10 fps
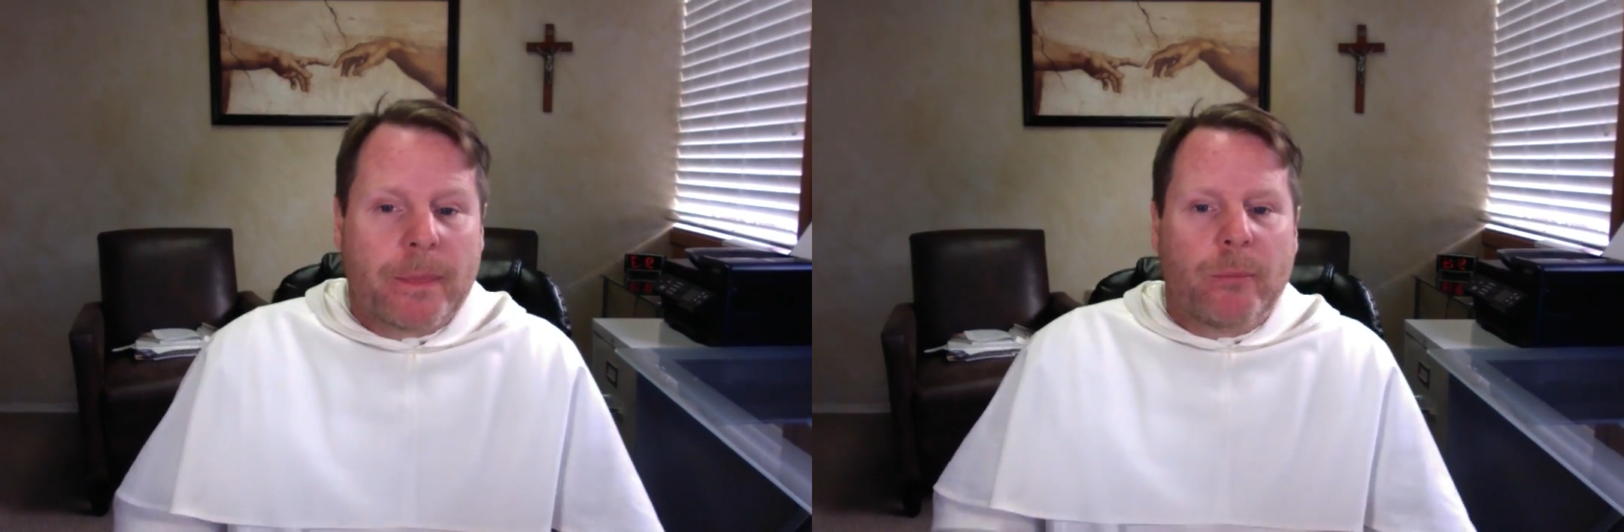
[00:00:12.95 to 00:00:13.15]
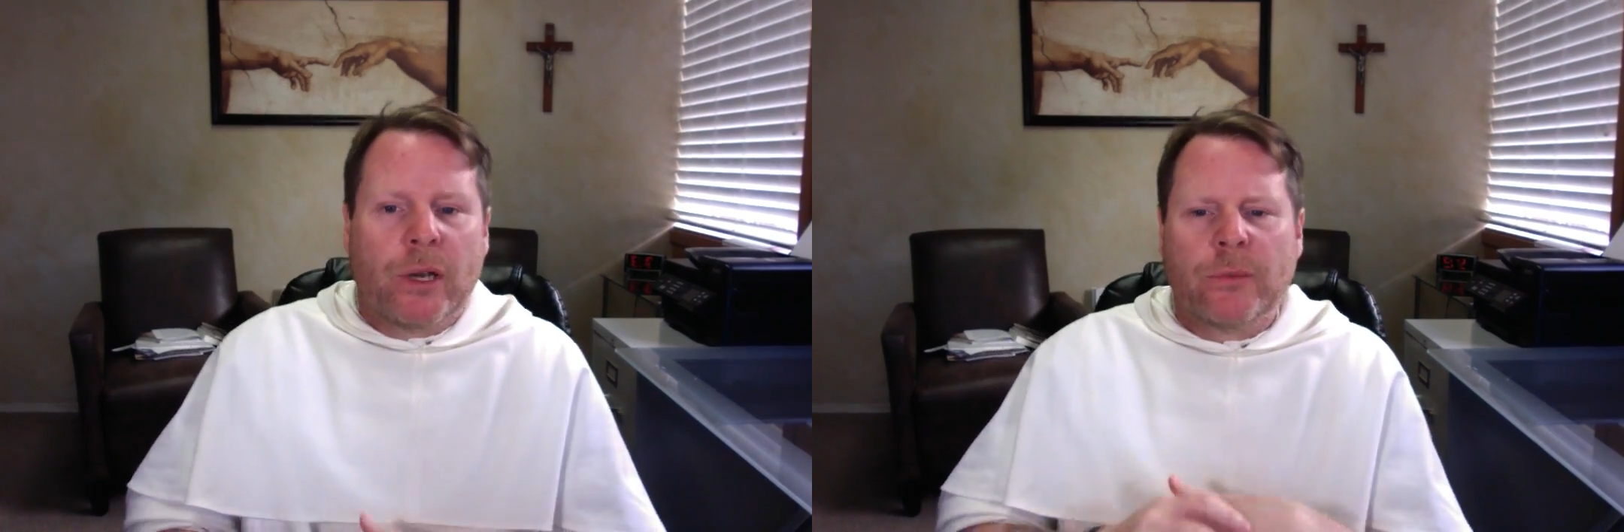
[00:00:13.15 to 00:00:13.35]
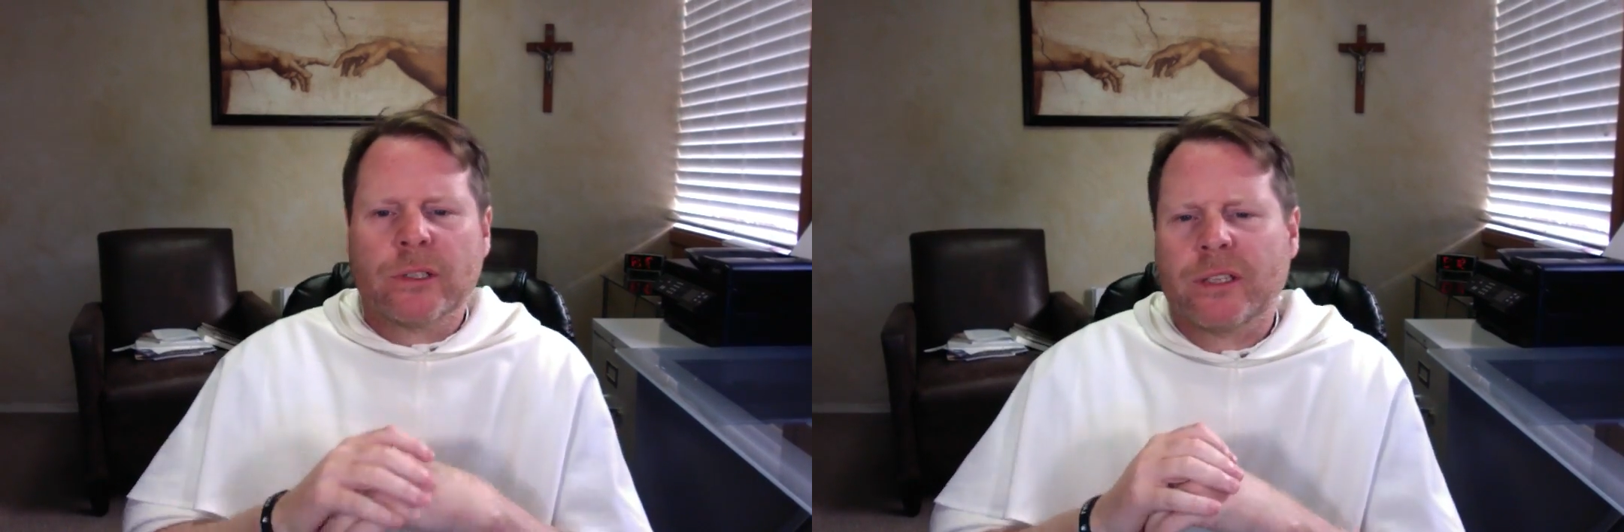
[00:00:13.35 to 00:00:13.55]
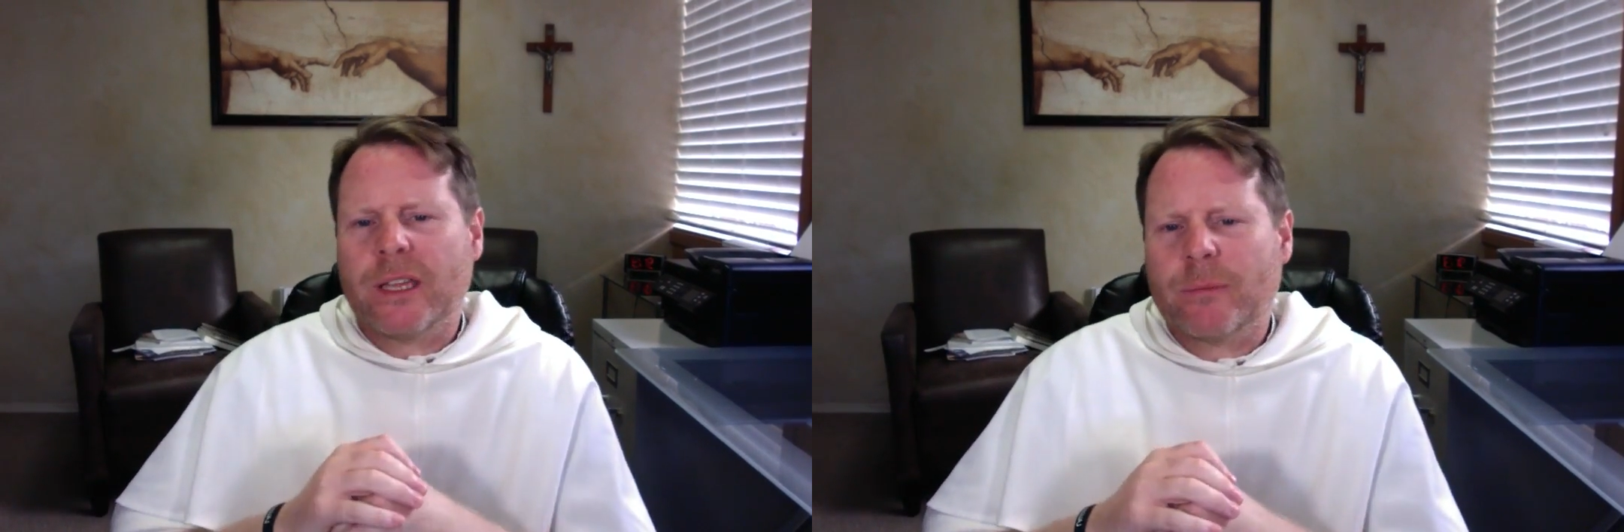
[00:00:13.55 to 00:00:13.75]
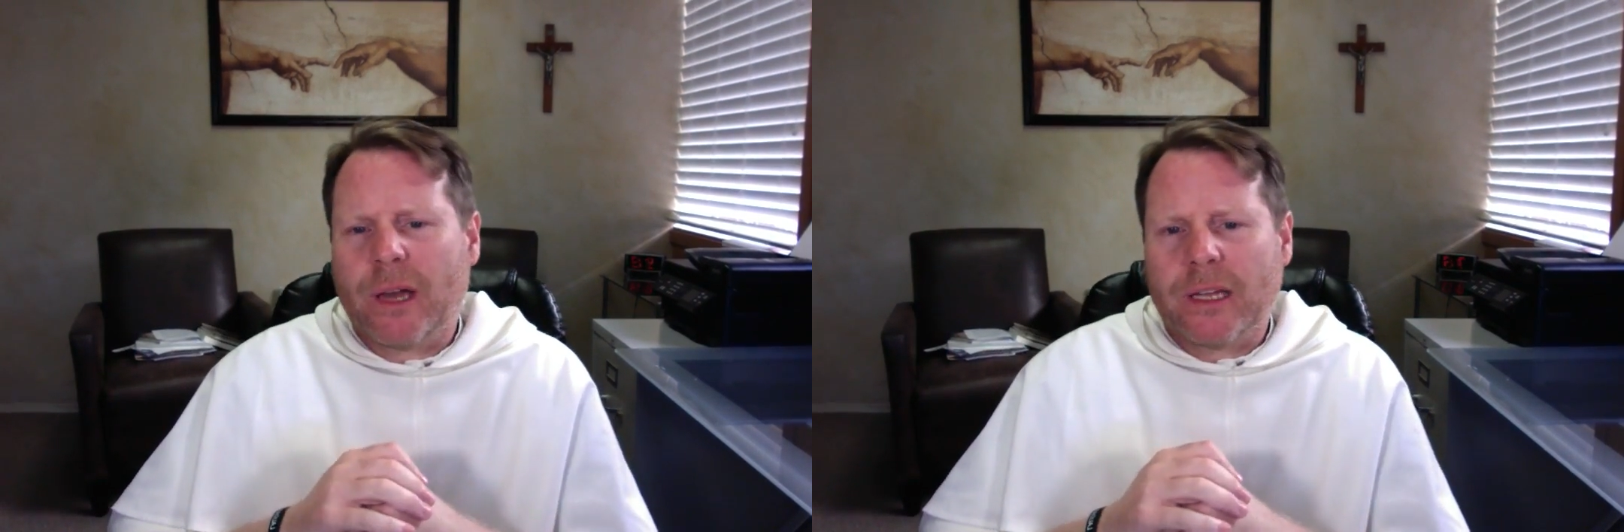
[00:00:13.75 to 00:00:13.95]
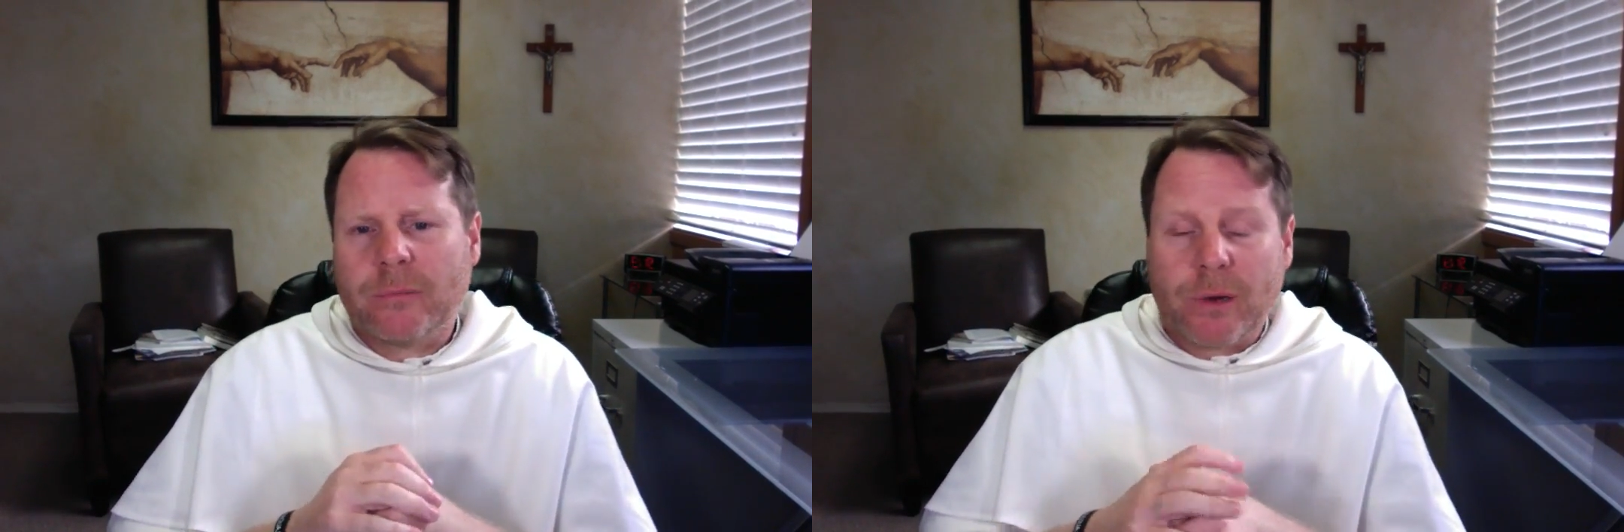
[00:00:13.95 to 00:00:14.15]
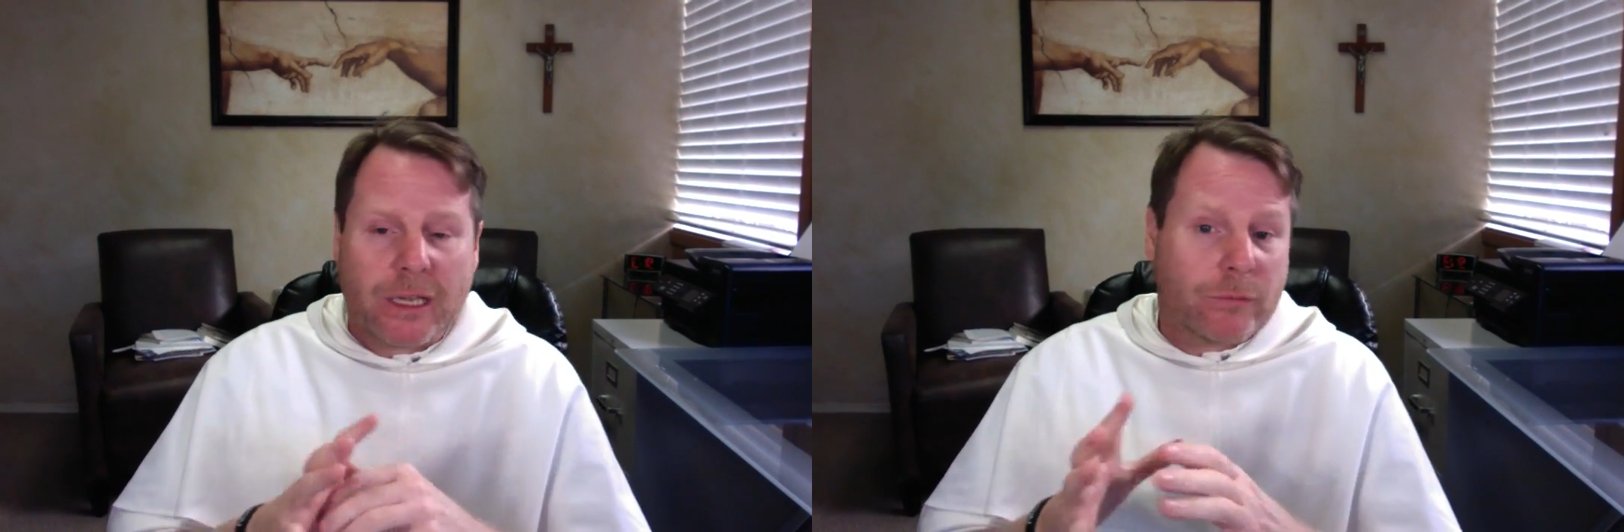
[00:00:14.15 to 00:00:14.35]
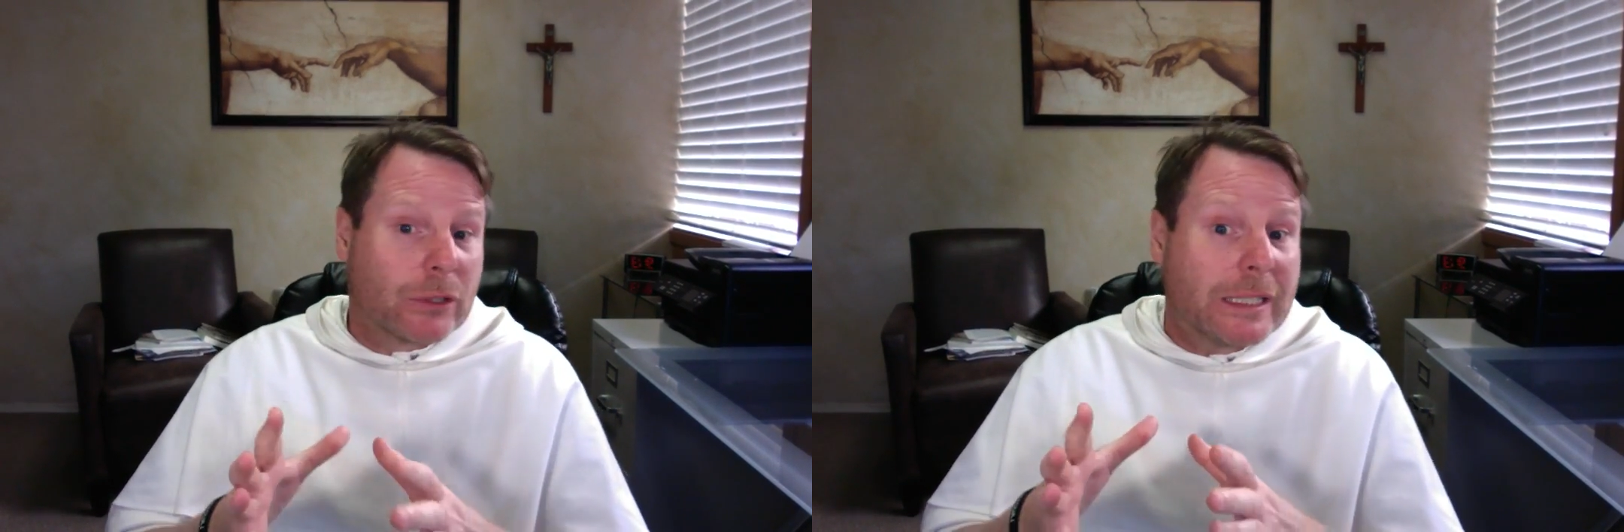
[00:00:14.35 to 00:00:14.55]
but I didn't really take my
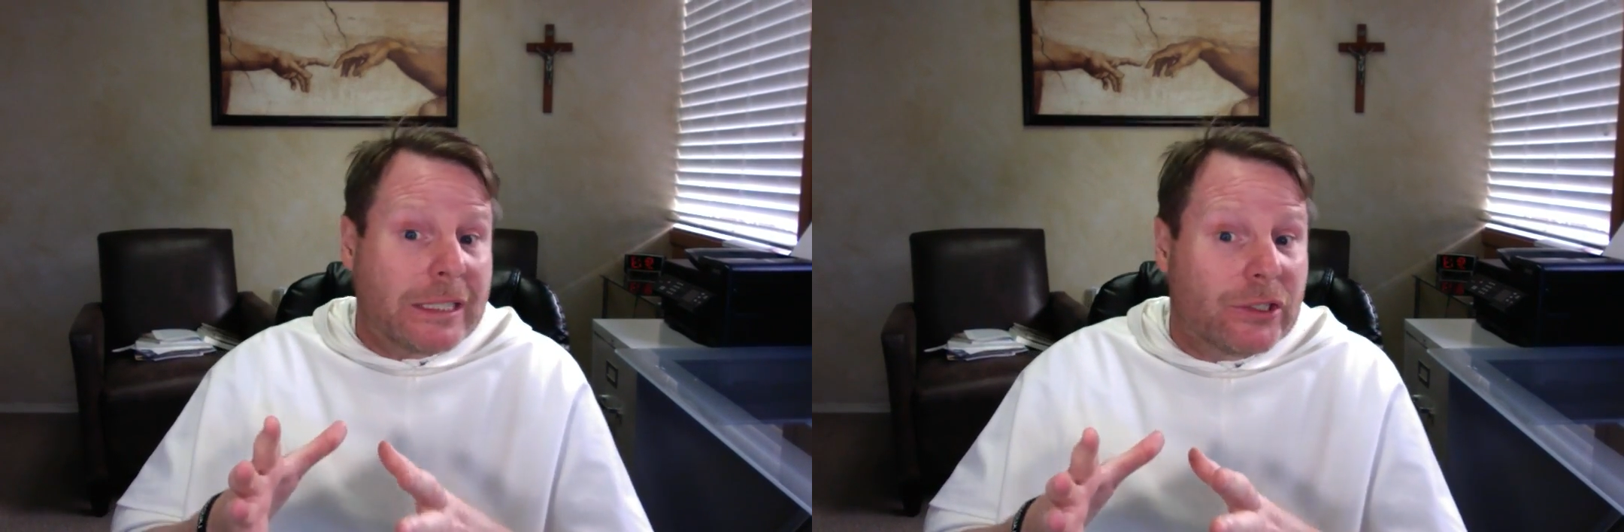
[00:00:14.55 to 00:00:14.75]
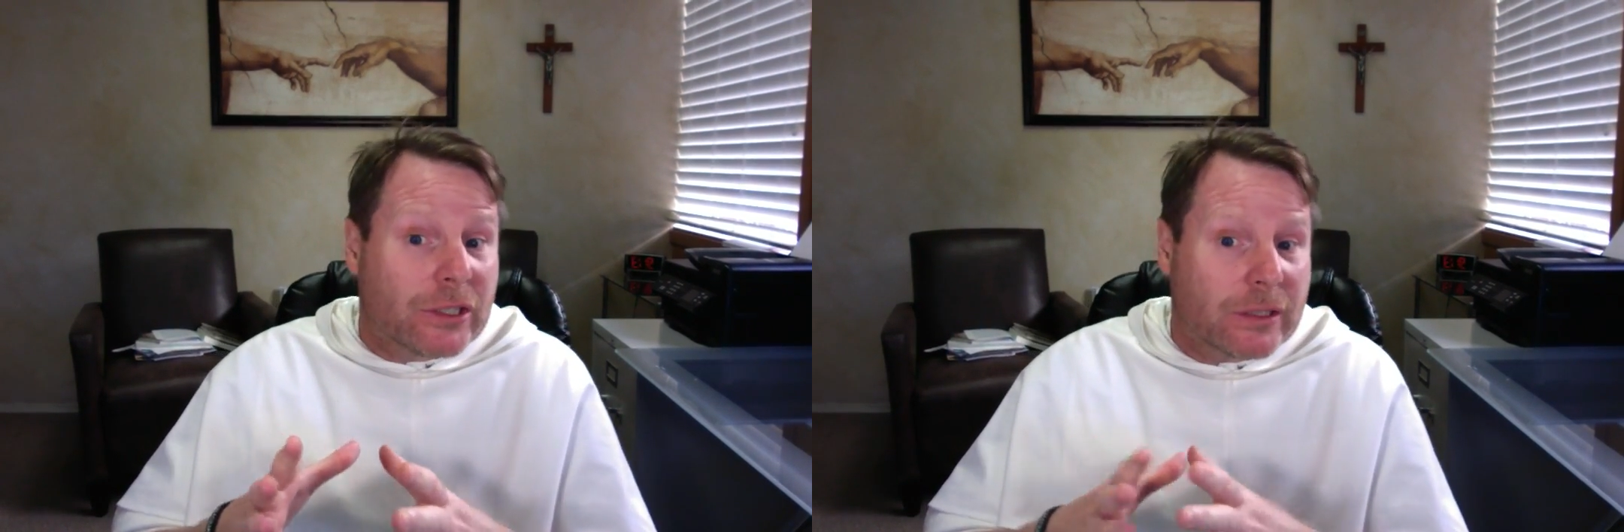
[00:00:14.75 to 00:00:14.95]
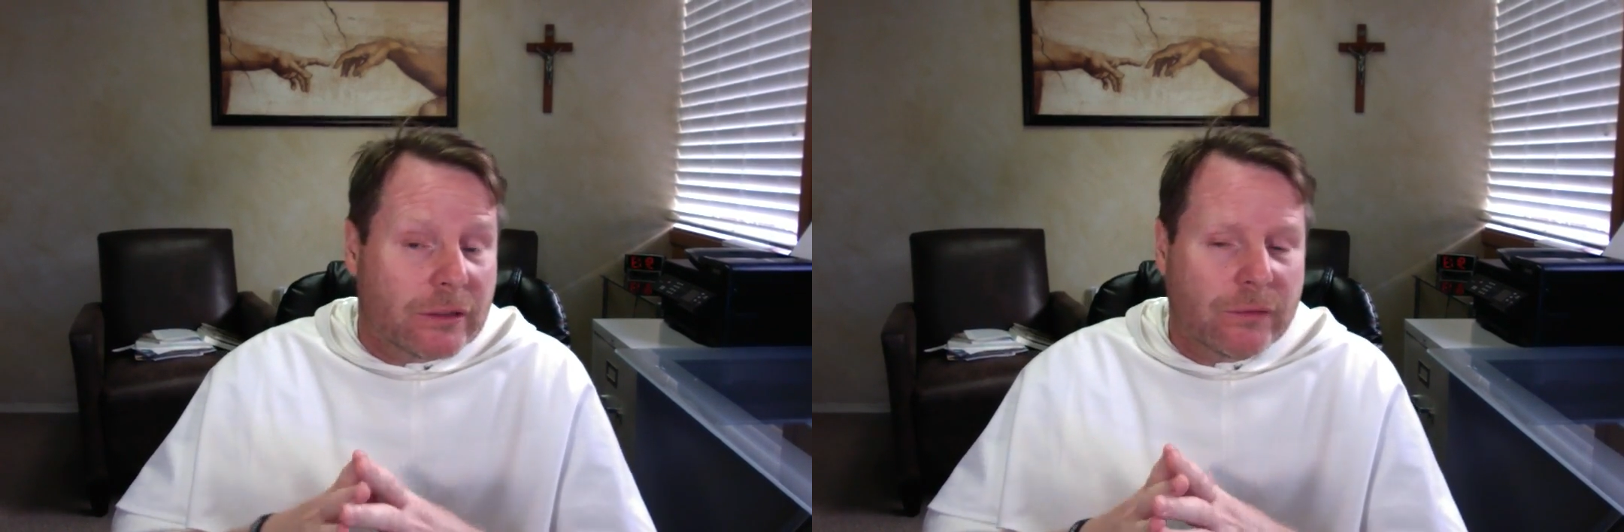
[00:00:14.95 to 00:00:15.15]
religion